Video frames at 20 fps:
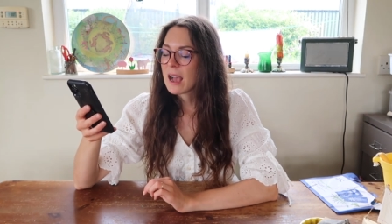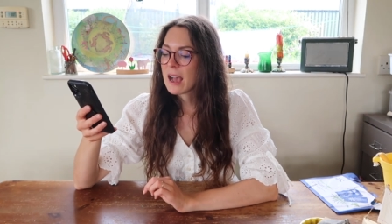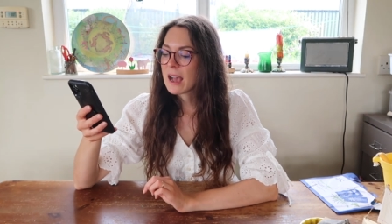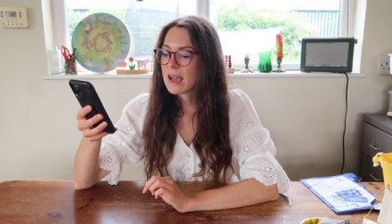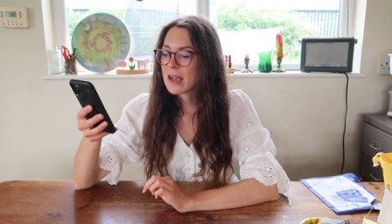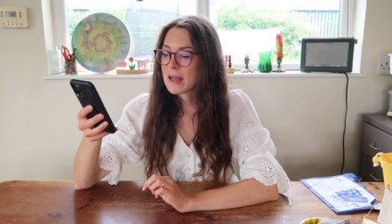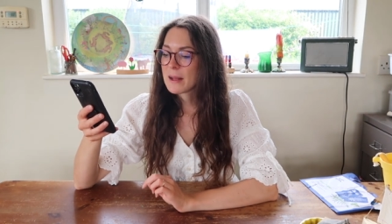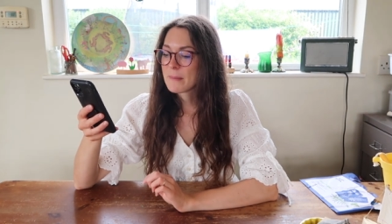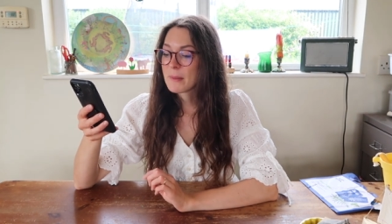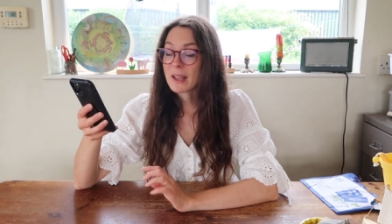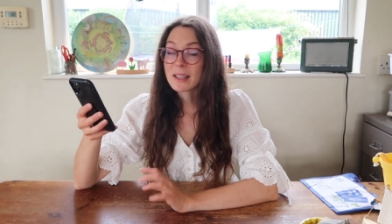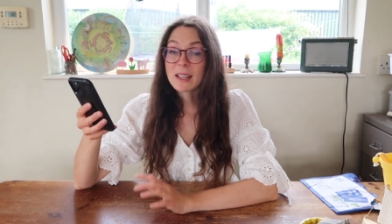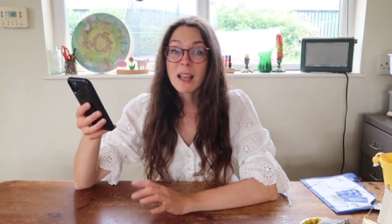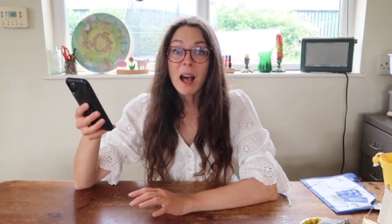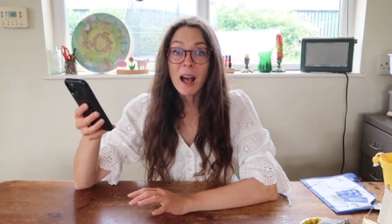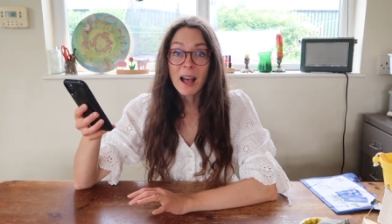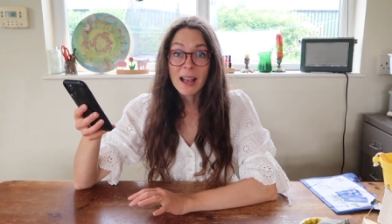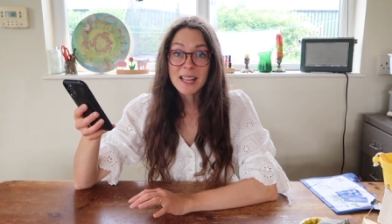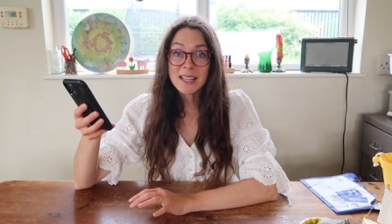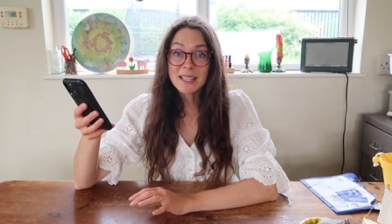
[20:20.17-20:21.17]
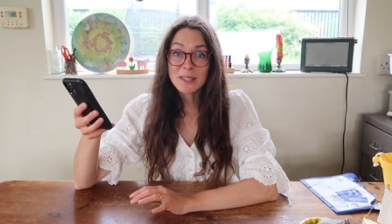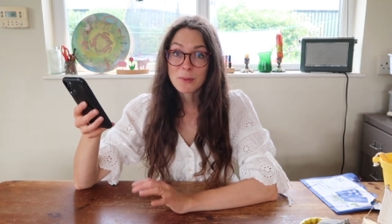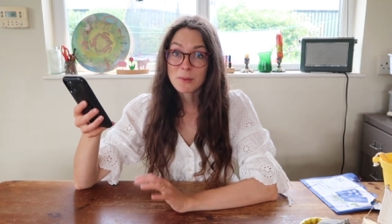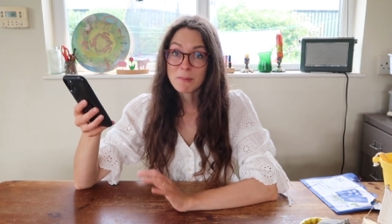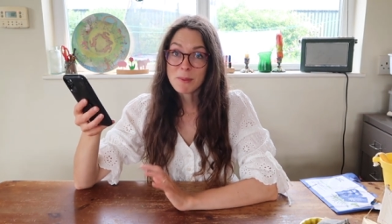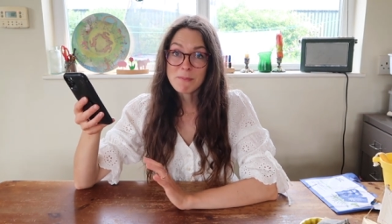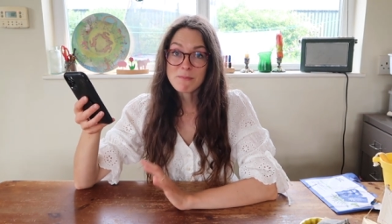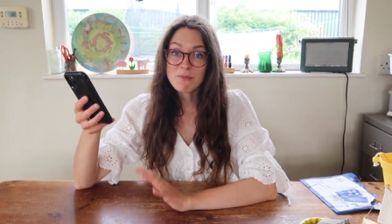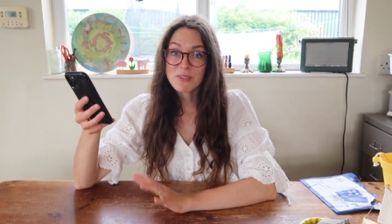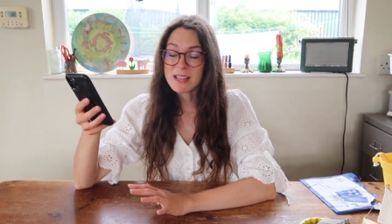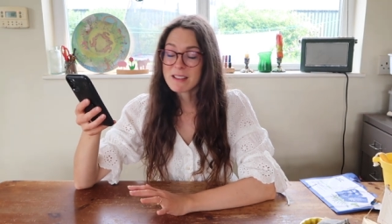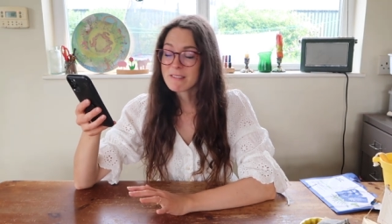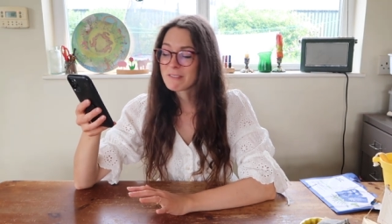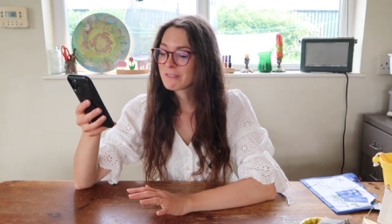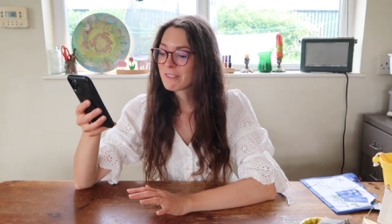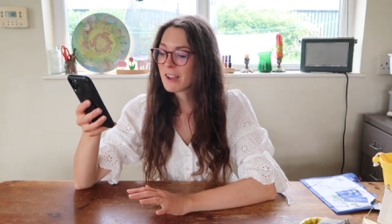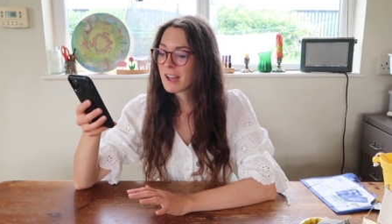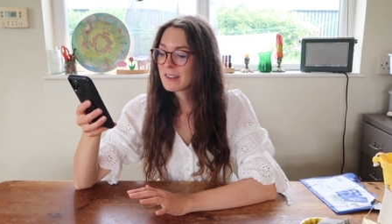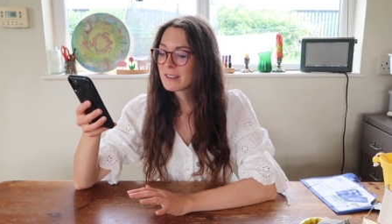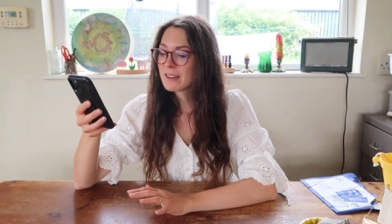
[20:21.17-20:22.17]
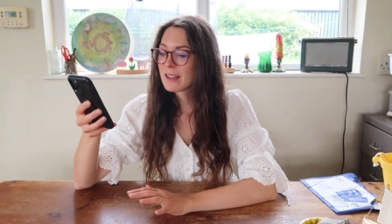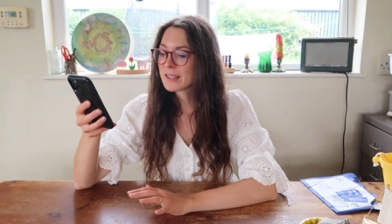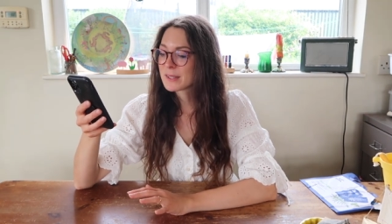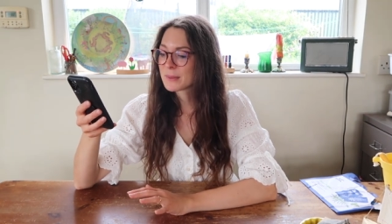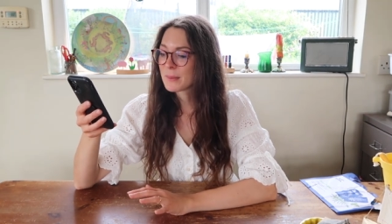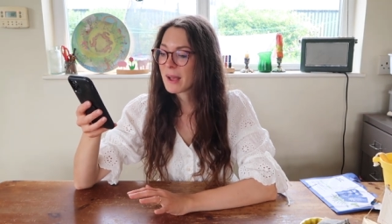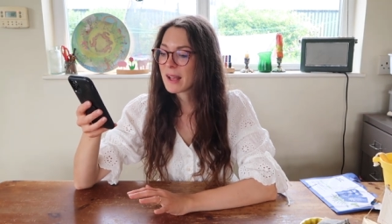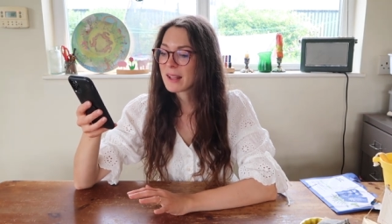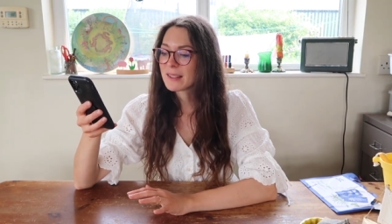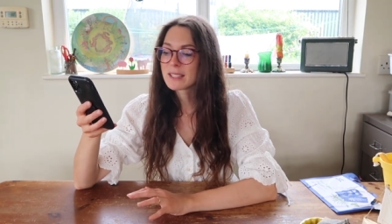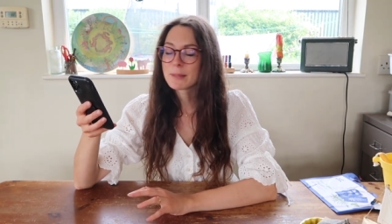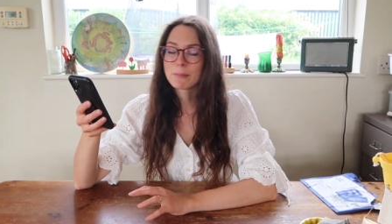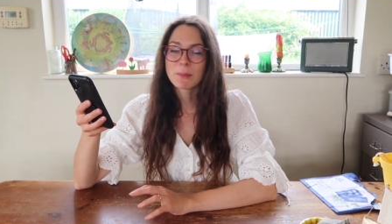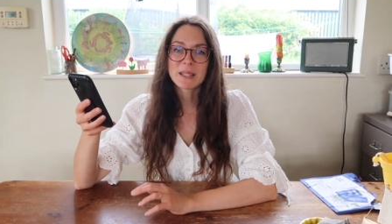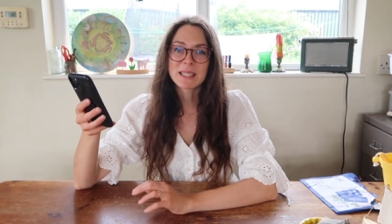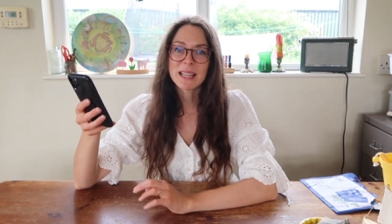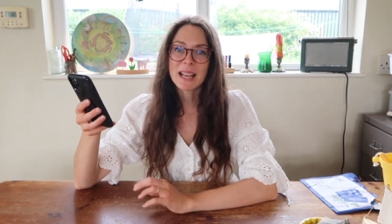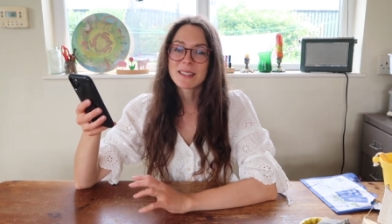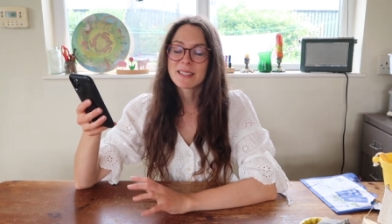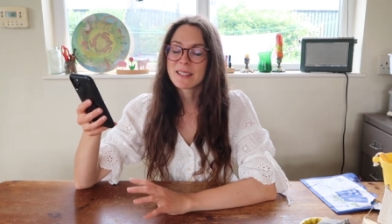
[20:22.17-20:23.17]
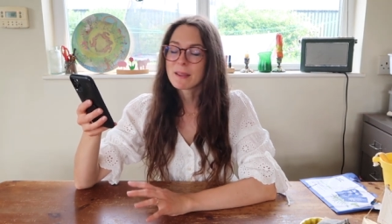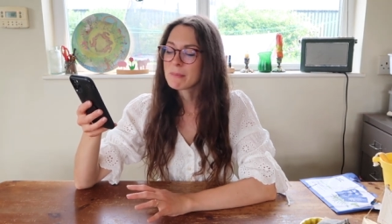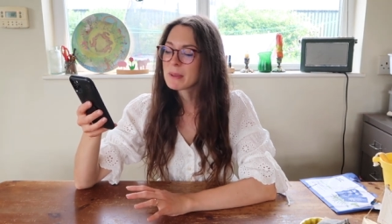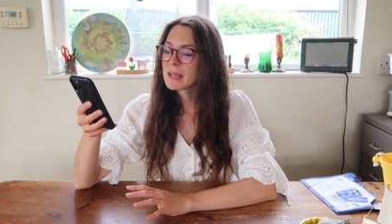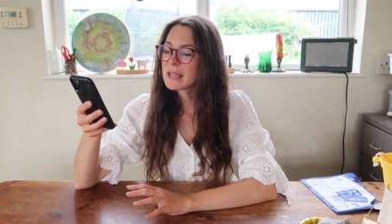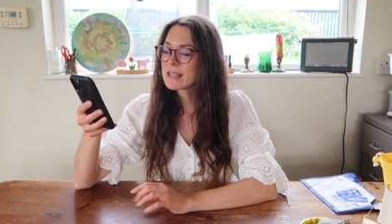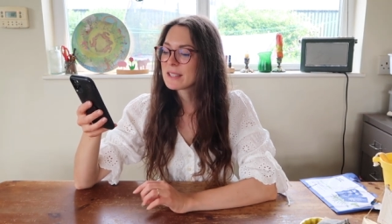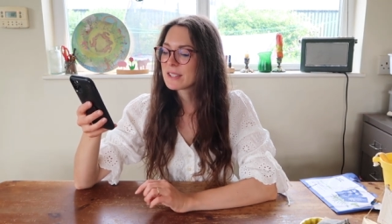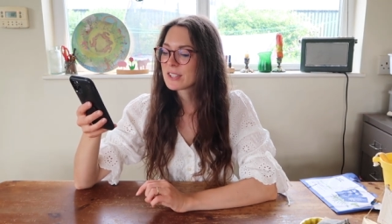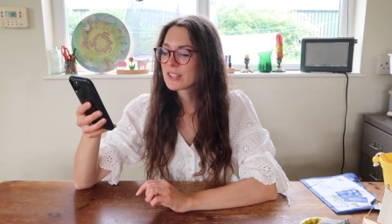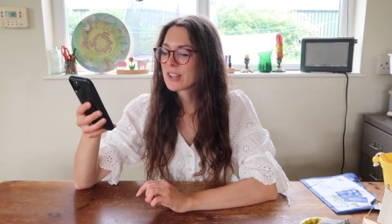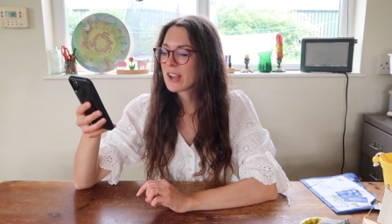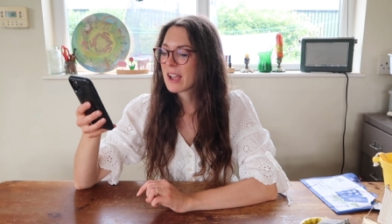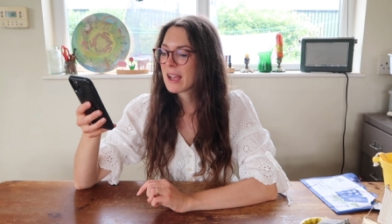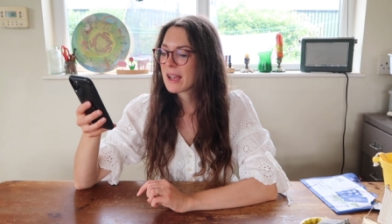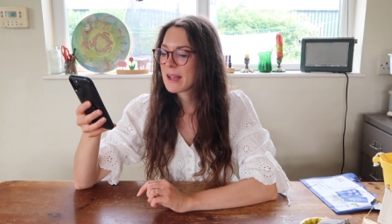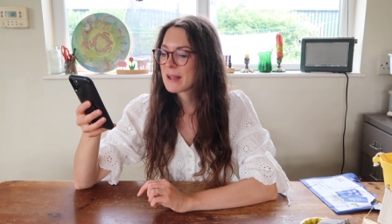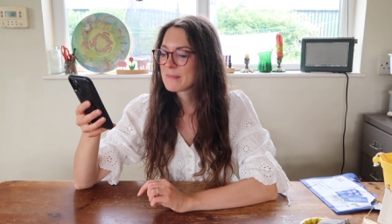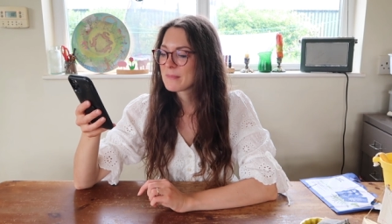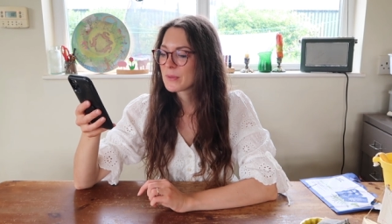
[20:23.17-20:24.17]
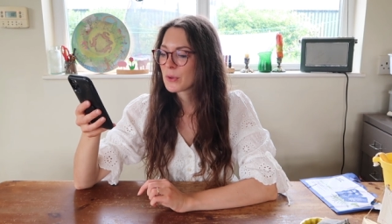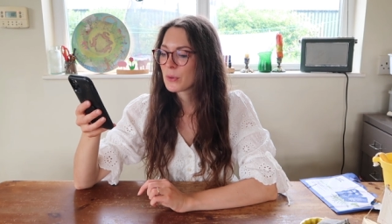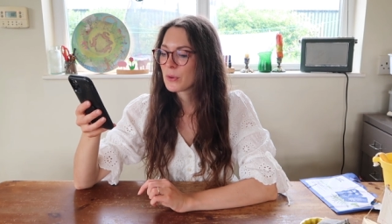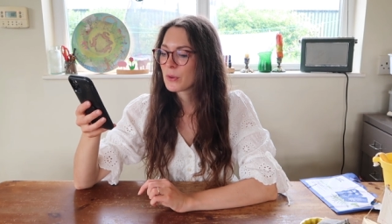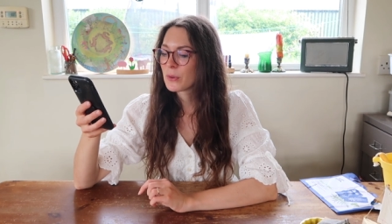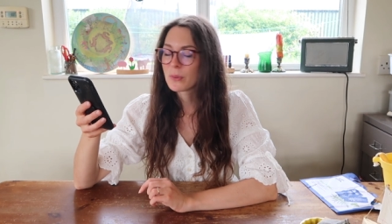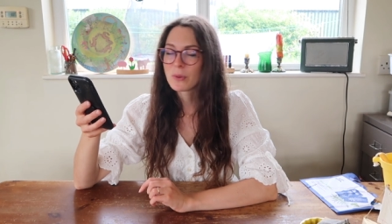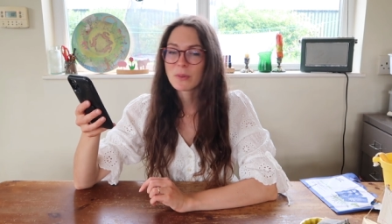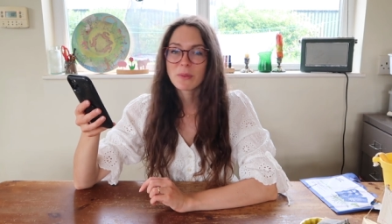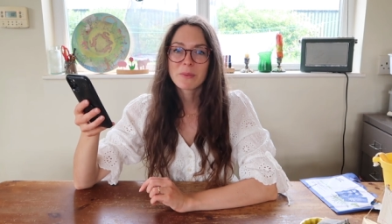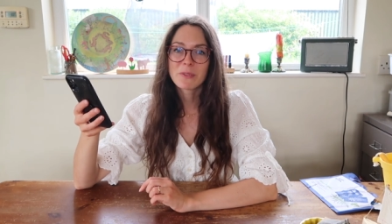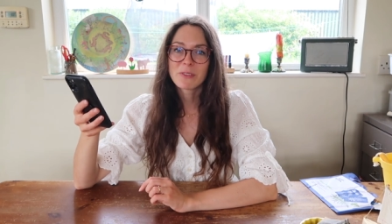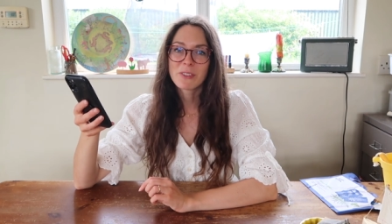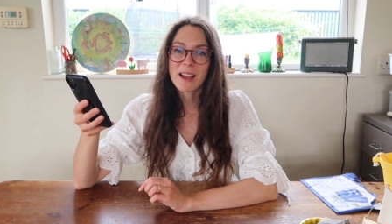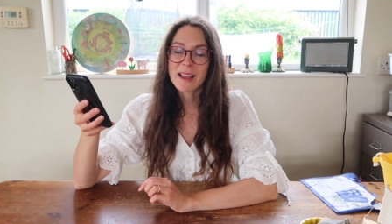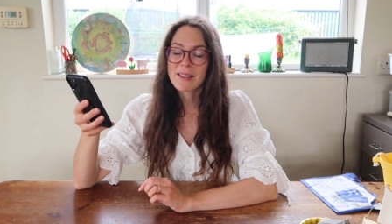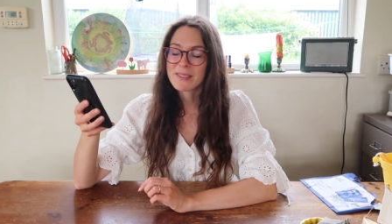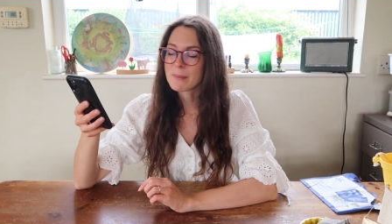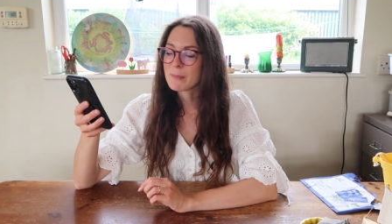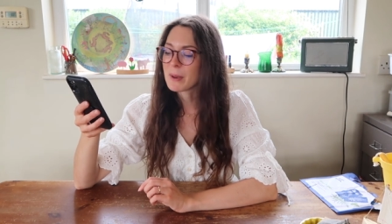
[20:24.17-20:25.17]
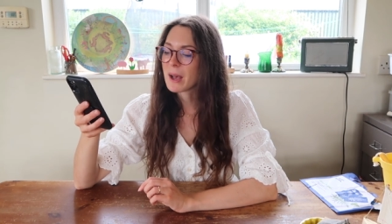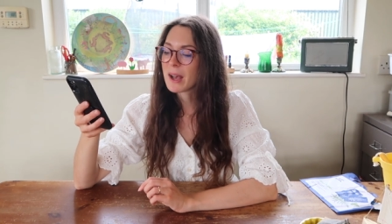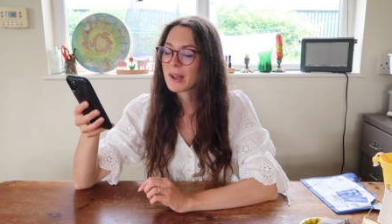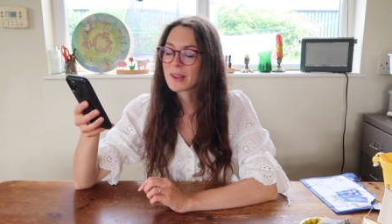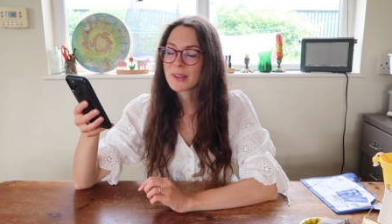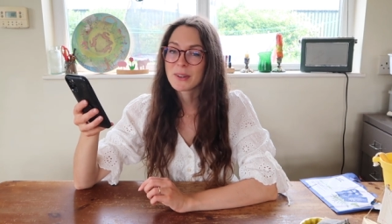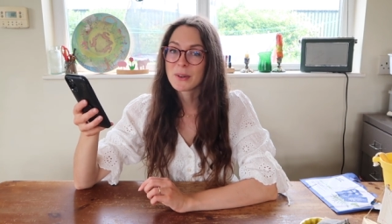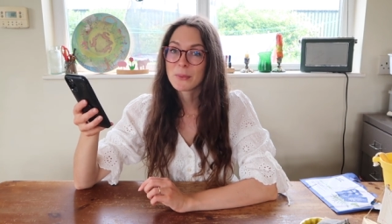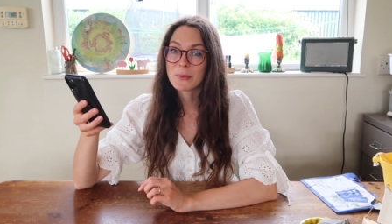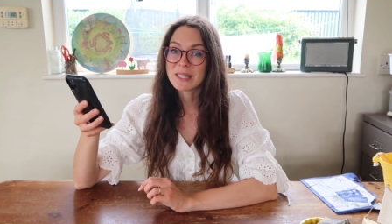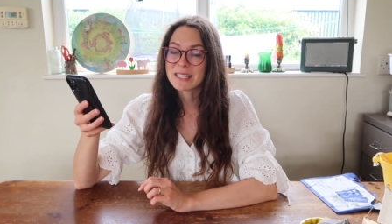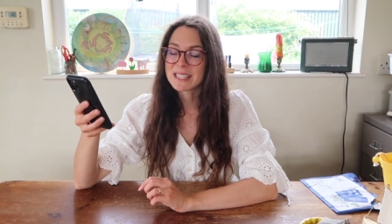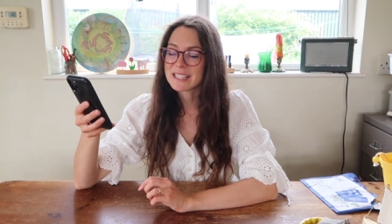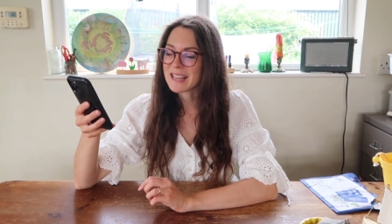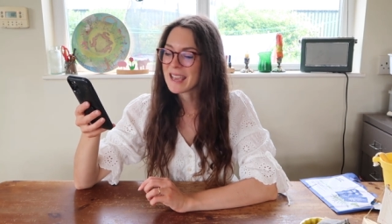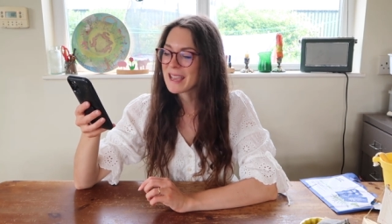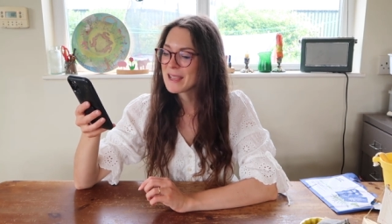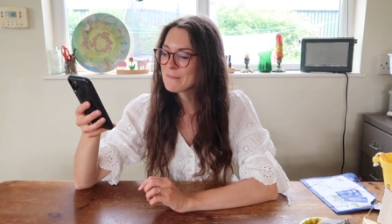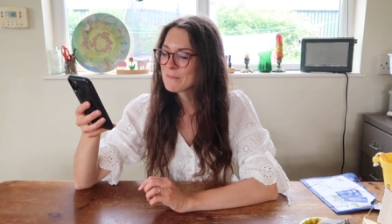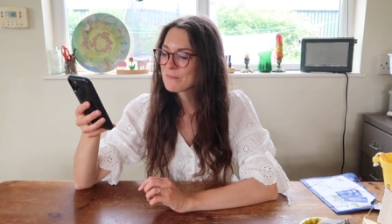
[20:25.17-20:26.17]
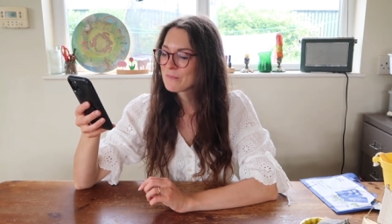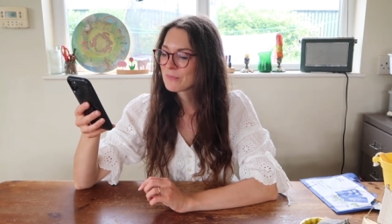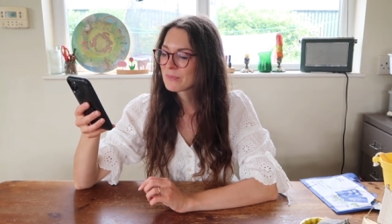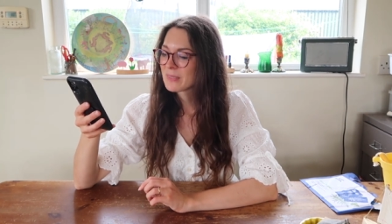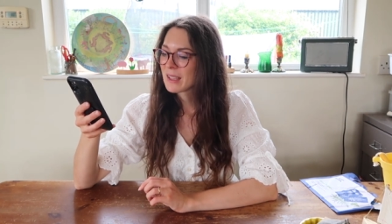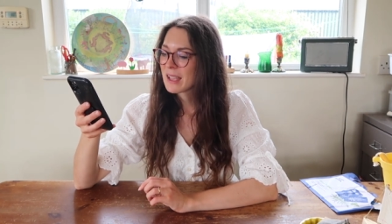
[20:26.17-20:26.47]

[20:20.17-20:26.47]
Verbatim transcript: Um, a kite would be brilliant fun as well to bring down to the beach um, or fly in the park on a windy day.